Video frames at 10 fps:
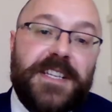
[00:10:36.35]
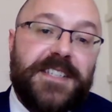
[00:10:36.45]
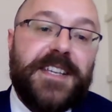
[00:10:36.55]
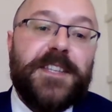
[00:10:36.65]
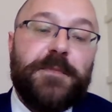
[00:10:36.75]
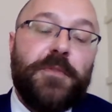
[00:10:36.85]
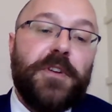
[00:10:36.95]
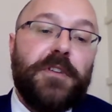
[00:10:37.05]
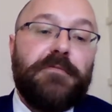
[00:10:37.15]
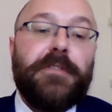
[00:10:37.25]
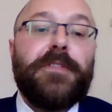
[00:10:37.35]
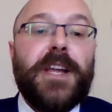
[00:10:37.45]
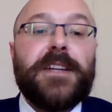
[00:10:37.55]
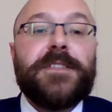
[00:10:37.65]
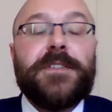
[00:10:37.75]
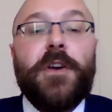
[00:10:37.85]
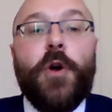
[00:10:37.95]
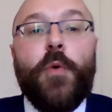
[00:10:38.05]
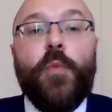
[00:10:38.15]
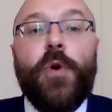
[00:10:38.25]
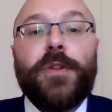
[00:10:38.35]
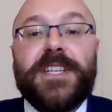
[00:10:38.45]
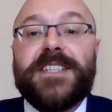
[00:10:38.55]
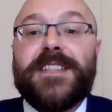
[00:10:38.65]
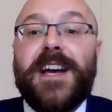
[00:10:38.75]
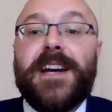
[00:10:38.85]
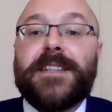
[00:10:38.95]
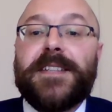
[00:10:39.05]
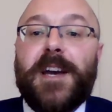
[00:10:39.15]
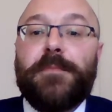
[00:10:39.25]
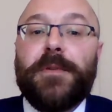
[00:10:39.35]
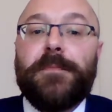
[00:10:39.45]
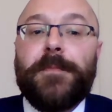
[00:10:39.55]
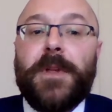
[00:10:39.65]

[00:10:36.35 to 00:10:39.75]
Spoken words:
sensible and reflects what is likely to happen.